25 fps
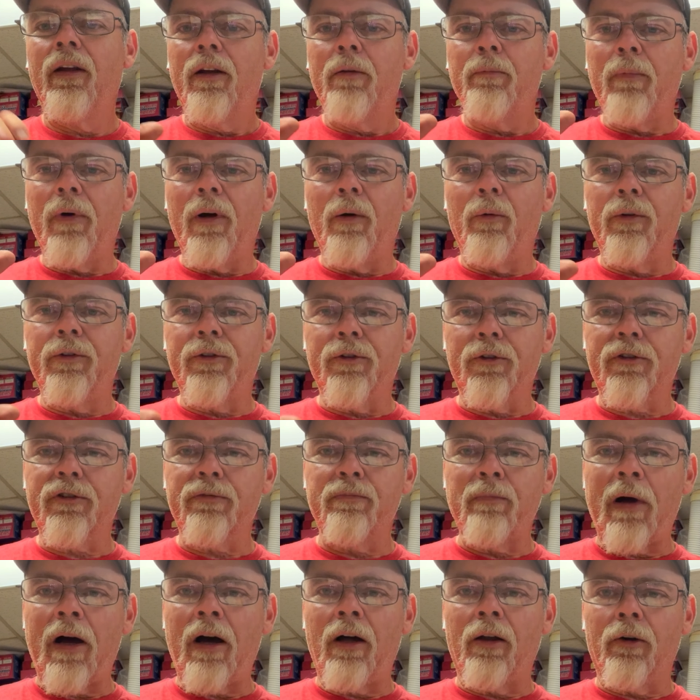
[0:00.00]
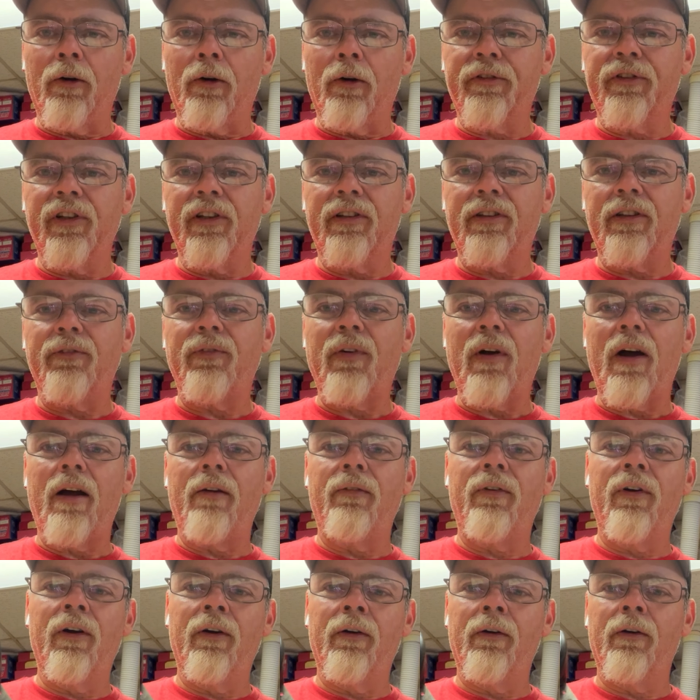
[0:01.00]
But with your smaller
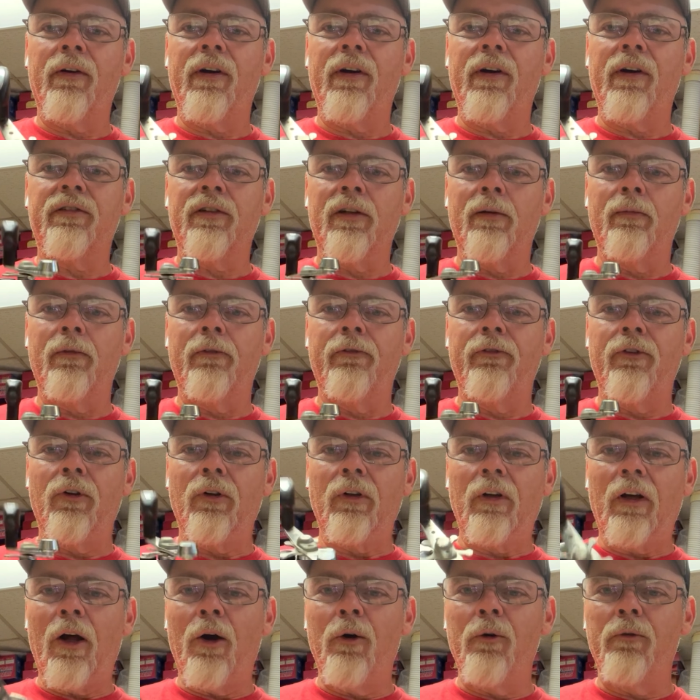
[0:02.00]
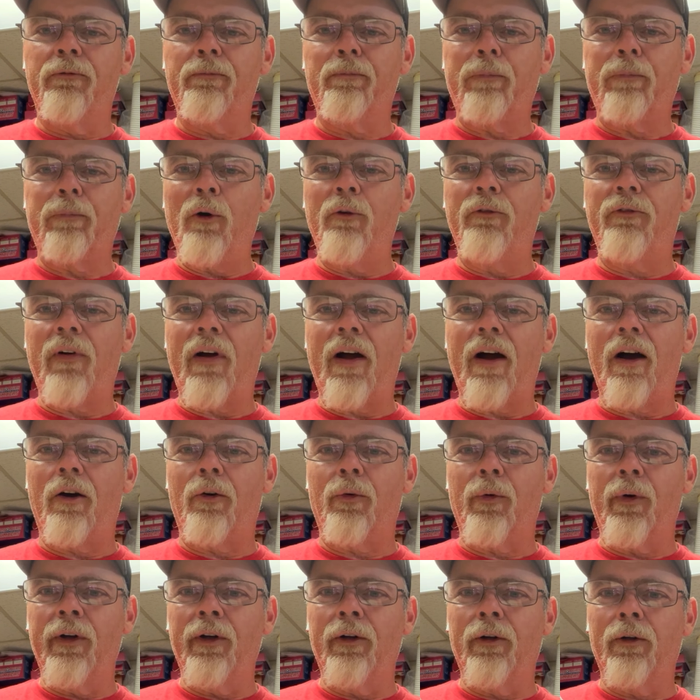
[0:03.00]
6500 and some of your low profile
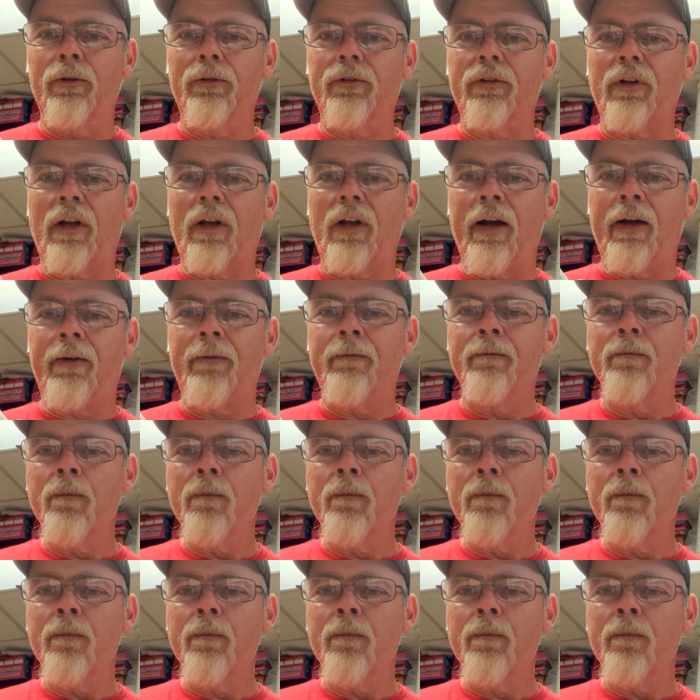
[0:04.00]
reels like